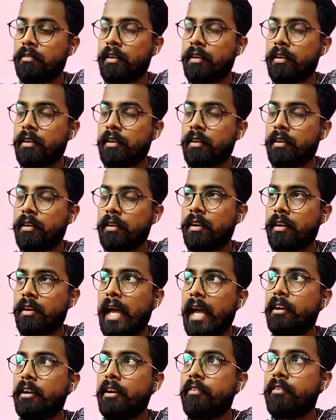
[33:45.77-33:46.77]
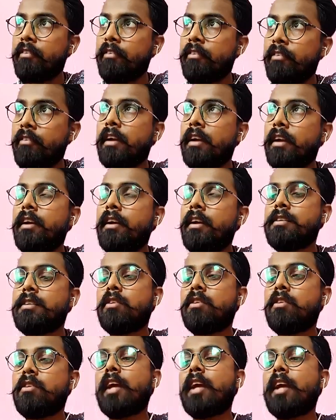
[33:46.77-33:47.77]
Canon 1500D is a good
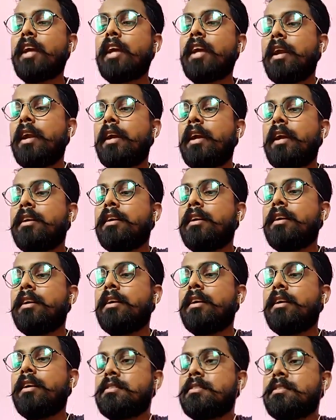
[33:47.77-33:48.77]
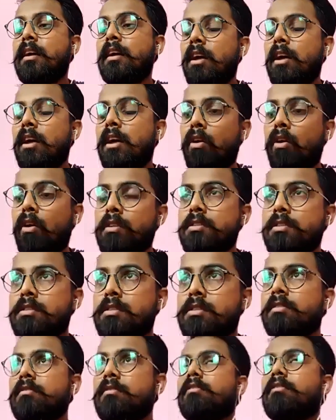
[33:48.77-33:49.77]
camera that has launched
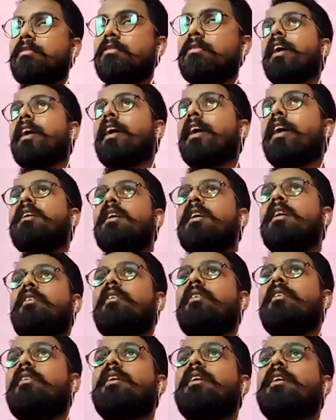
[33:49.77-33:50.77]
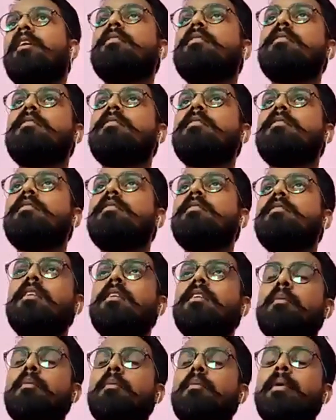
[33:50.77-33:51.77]
right now, and it is in a
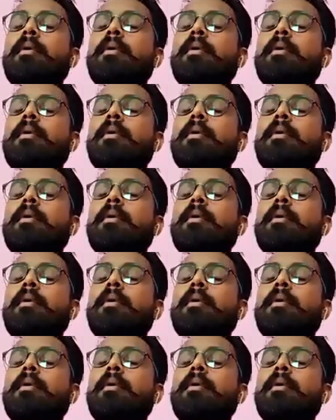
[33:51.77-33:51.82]
mid